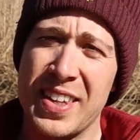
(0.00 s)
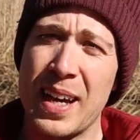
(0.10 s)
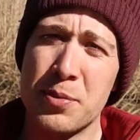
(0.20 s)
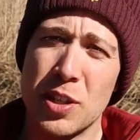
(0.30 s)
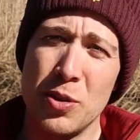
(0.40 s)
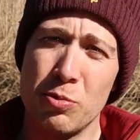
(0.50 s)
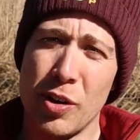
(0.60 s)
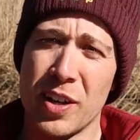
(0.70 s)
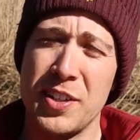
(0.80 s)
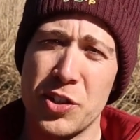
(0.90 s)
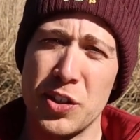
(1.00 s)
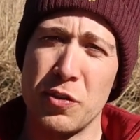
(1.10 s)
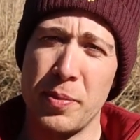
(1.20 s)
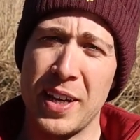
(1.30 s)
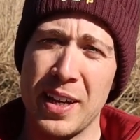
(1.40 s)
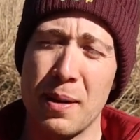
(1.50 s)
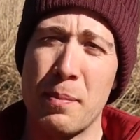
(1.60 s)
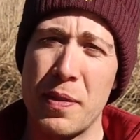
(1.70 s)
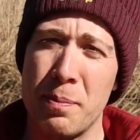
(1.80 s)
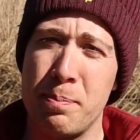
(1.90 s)
And the absolute right conditions for me
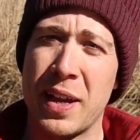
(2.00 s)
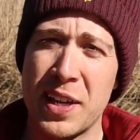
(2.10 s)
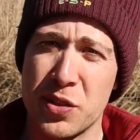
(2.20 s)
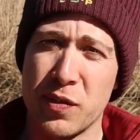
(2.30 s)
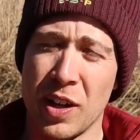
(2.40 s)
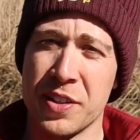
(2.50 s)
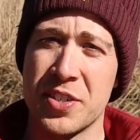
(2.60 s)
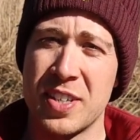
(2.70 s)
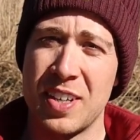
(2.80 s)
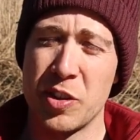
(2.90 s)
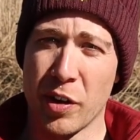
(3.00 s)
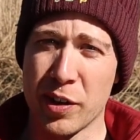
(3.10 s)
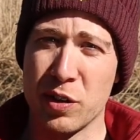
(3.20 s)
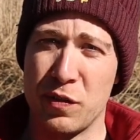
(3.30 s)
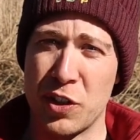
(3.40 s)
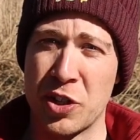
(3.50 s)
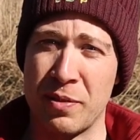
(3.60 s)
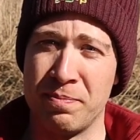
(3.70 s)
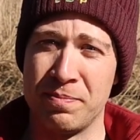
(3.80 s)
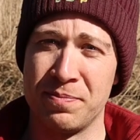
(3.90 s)
meant the biggest floods that I could fish
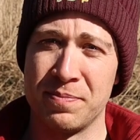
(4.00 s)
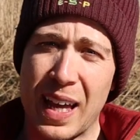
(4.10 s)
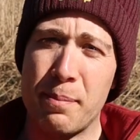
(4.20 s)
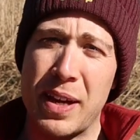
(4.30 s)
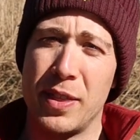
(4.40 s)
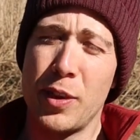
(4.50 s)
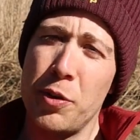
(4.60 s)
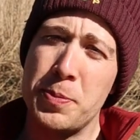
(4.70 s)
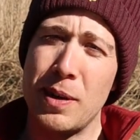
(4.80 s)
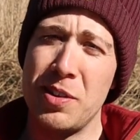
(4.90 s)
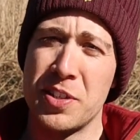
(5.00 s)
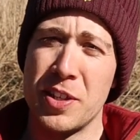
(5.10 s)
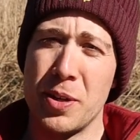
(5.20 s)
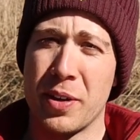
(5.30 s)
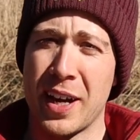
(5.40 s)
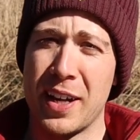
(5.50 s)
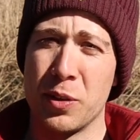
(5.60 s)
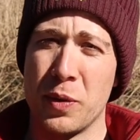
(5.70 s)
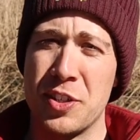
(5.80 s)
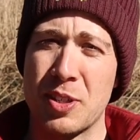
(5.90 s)
in. That meant those periods in the UK
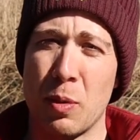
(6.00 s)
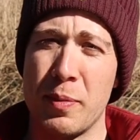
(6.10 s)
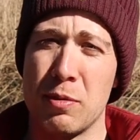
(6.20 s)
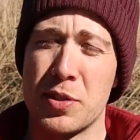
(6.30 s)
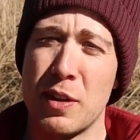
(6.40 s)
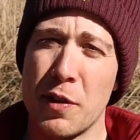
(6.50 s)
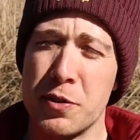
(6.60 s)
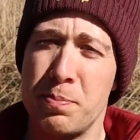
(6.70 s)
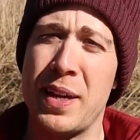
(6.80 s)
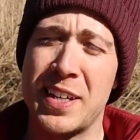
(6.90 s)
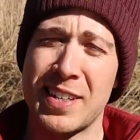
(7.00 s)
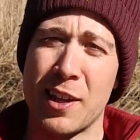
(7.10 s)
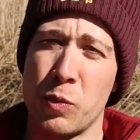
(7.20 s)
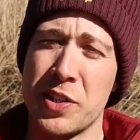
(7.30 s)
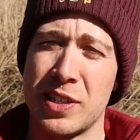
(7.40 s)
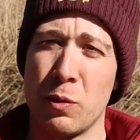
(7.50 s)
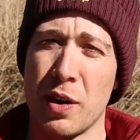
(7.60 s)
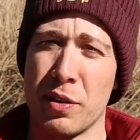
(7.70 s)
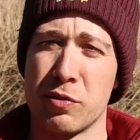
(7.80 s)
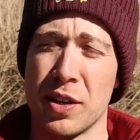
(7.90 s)
in the winter when we received those big southwesterly
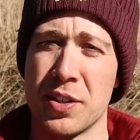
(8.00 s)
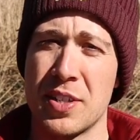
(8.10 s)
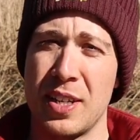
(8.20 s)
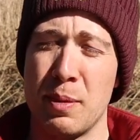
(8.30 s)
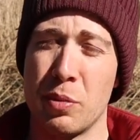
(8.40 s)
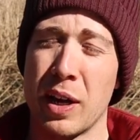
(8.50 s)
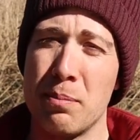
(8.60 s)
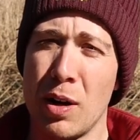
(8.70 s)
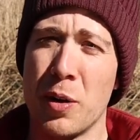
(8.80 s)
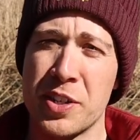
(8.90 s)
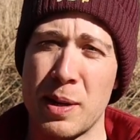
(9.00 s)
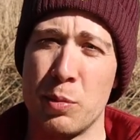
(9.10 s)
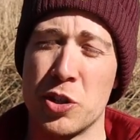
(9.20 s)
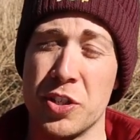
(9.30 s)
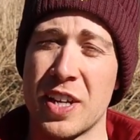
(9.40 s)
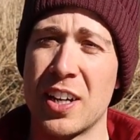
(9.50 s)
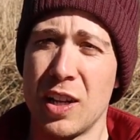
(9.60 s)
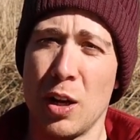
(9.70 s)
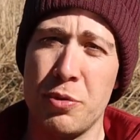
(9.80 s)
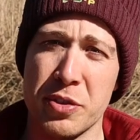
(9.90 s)
weather fronts, bringing milder temperatures
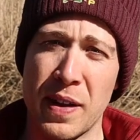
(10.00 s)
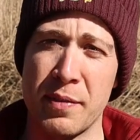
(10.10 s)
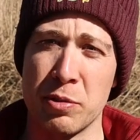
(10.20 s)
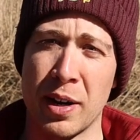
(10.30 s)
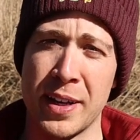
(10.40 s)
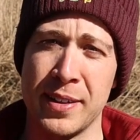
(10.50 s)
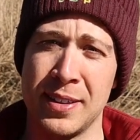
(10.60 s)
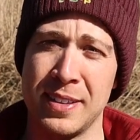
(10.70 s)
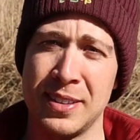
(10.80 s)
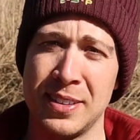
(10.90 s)
and loads of heavy rain.